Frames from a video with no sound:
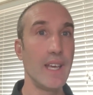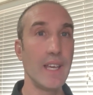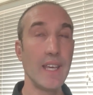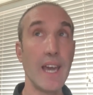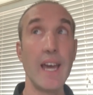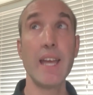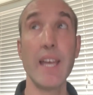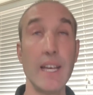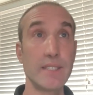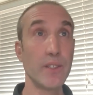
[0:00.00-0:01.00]
Yeah.
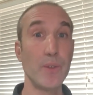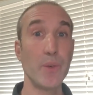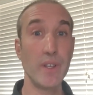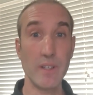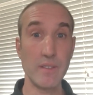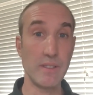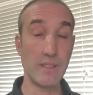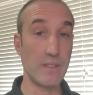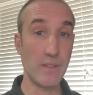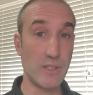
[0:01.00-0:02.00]
So
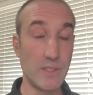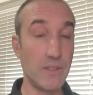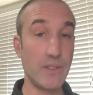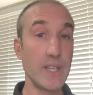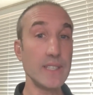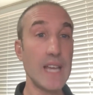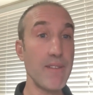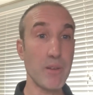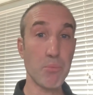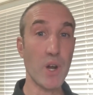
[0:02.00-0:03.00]
just
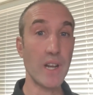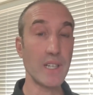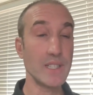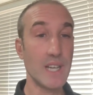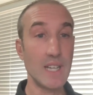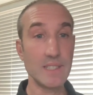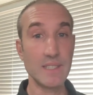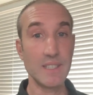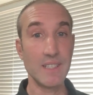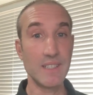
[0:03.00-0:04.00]
having product
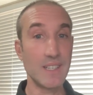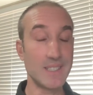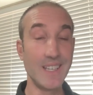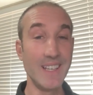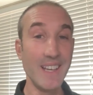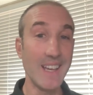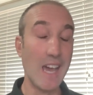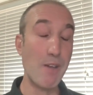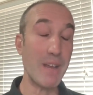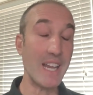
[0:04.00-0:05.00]
shots does, I mean,